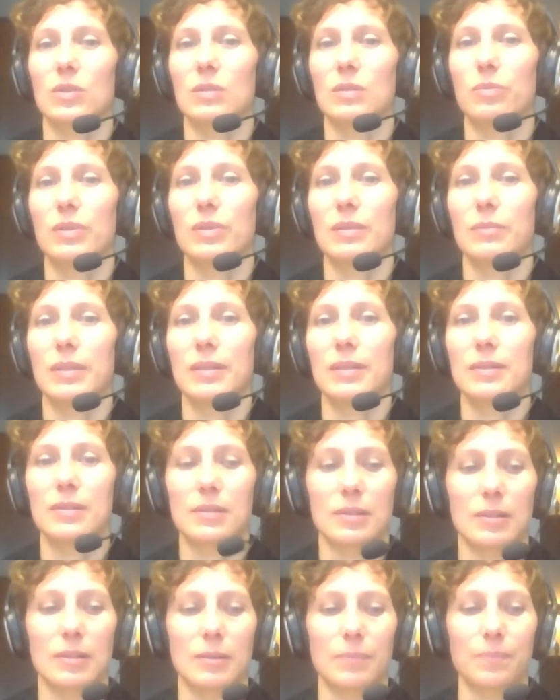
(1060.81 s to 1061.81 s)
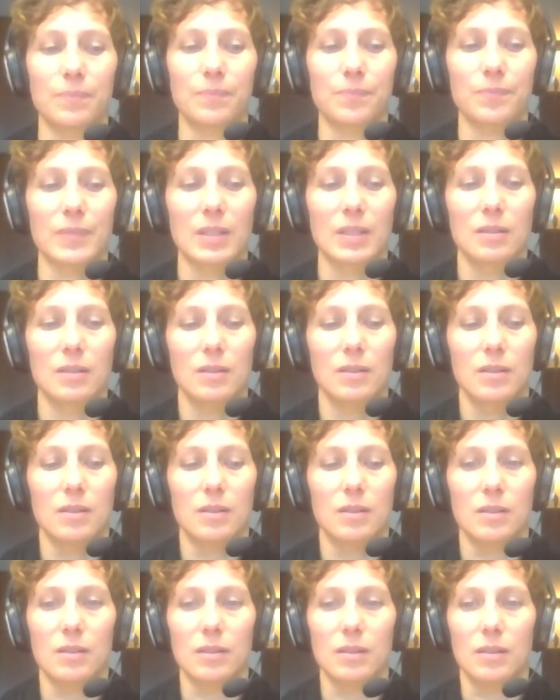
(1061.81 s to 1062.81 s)
implement
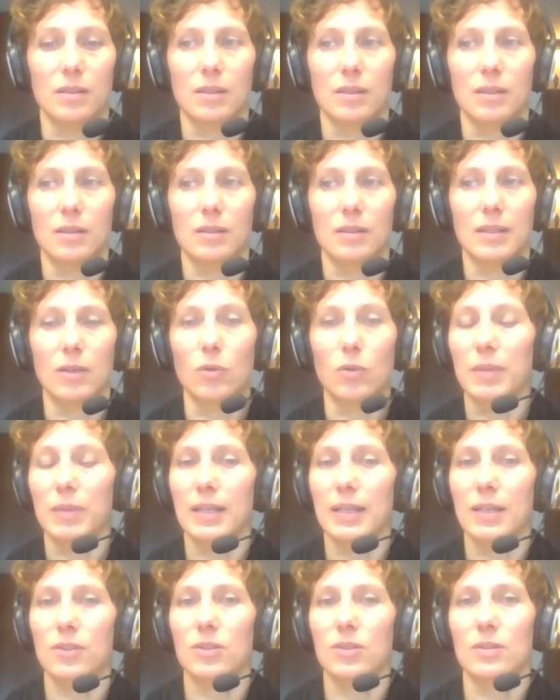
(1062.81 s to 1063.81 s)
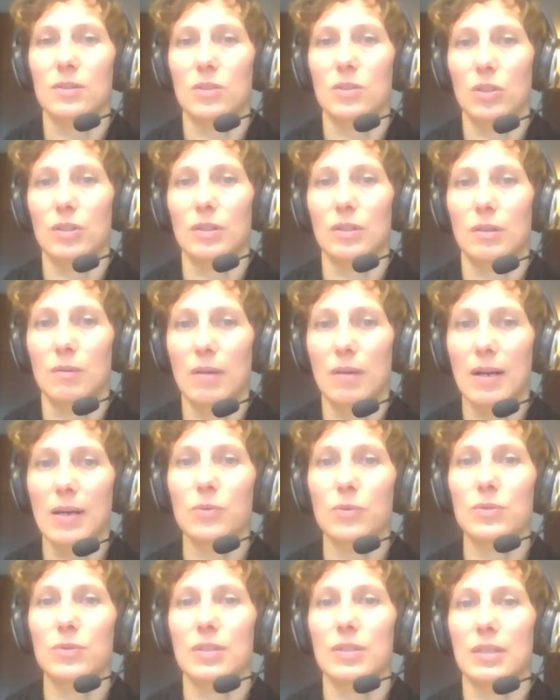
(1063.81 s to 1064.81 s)
their obligations on the
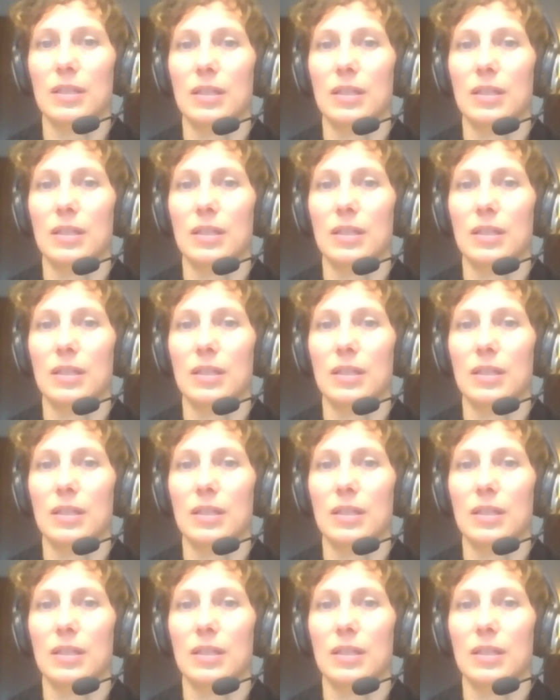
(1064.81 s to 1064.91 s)
ground,